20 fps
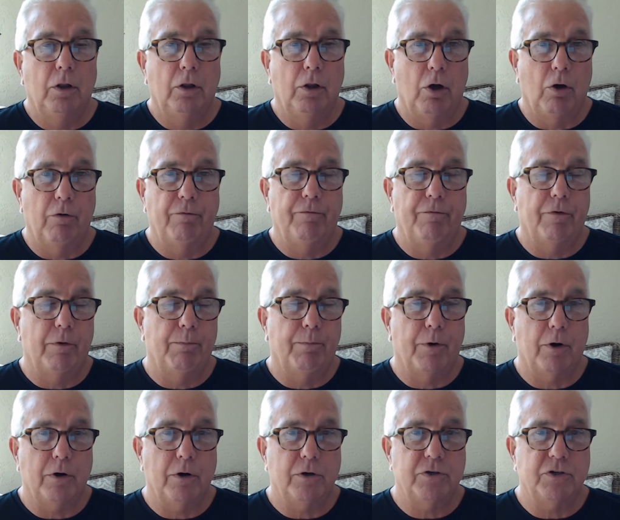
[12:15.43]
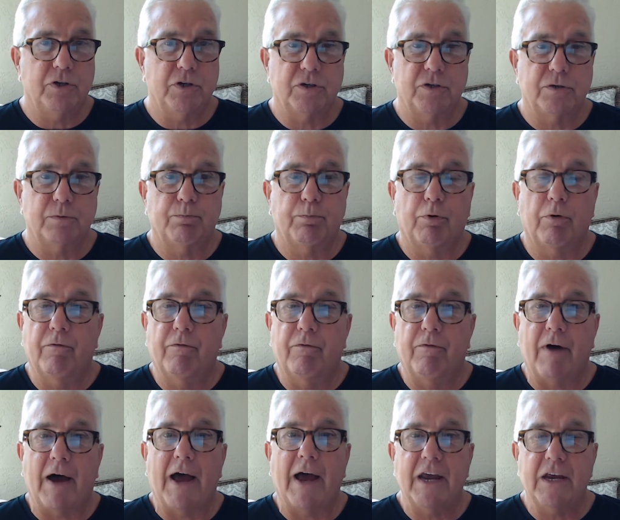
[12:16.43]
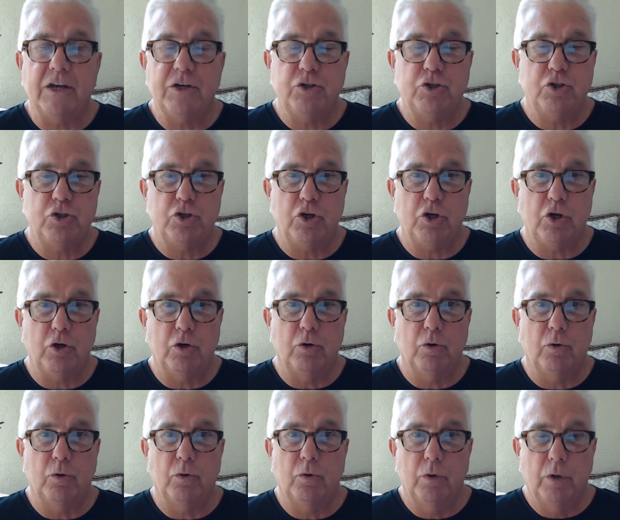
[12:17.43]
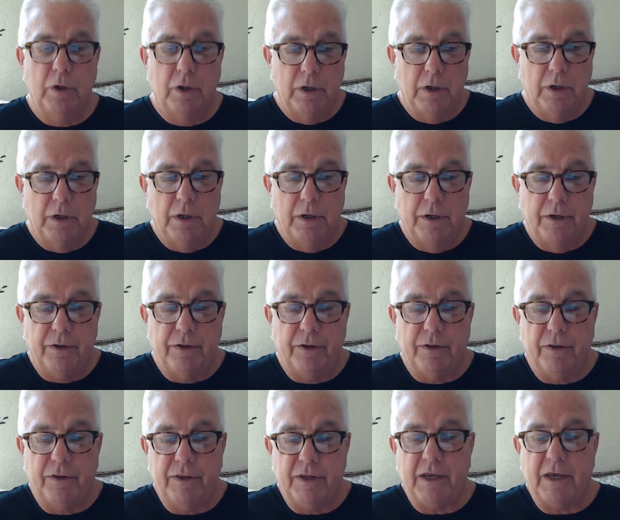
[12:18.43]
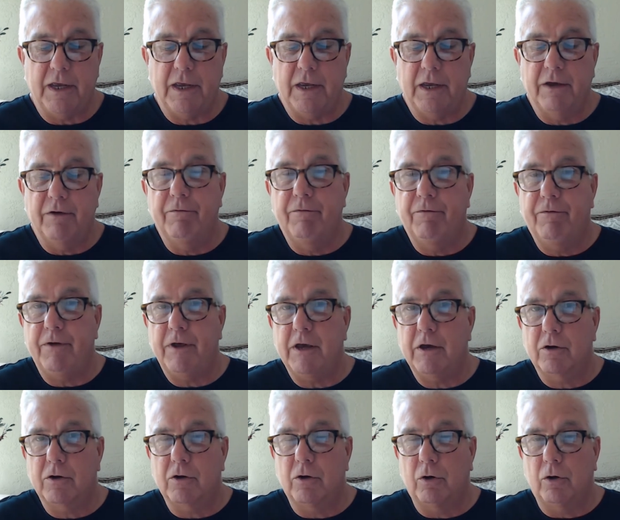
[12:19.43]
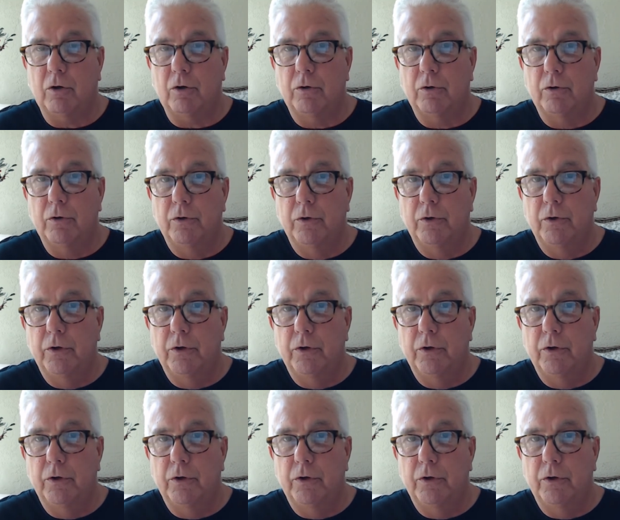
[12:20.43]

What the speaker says: loan for purchase provides you the vehicle,